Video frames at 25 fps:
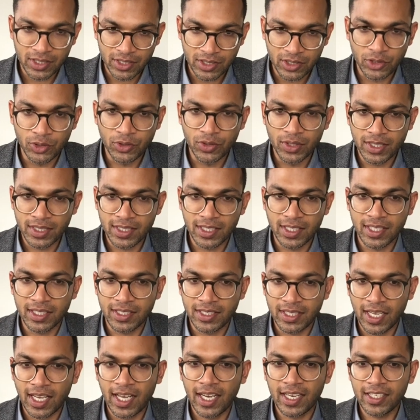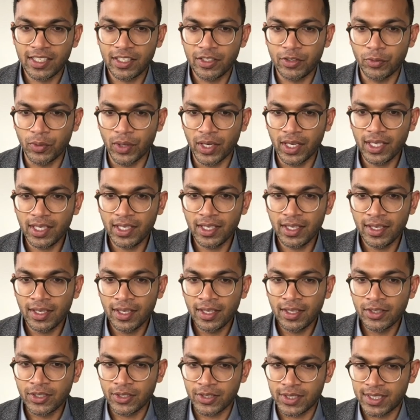just do this in a targeted way
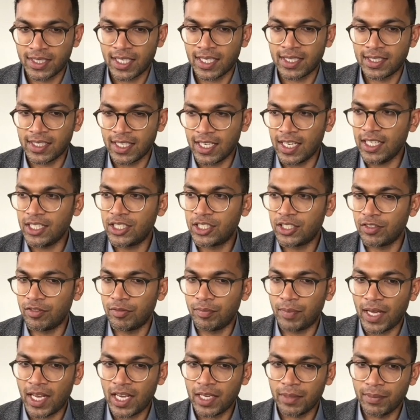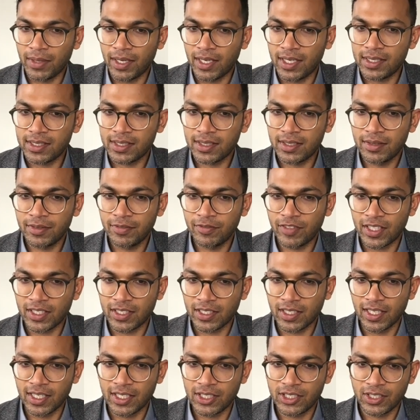to assess each of bag mask,
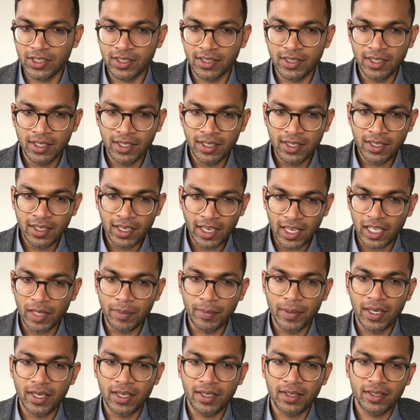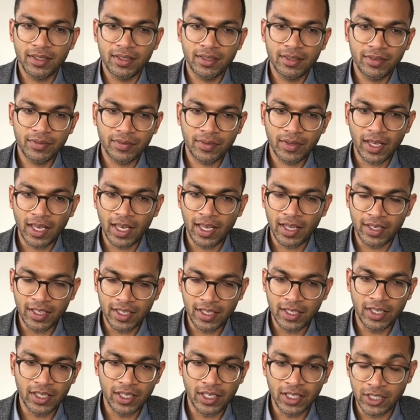ventilation, L M A, and
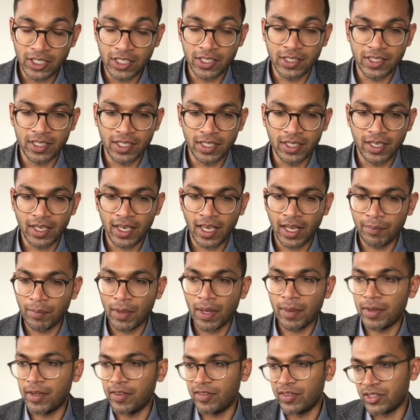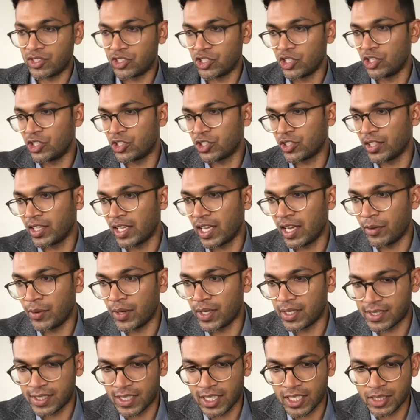E T T, and maybe even surgical
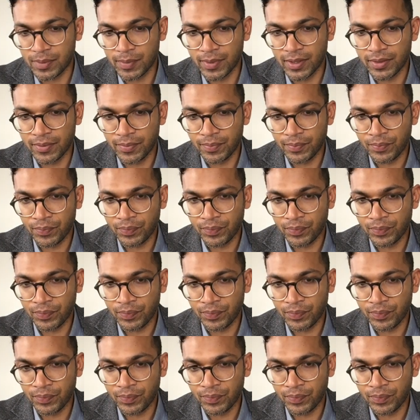airway assessment.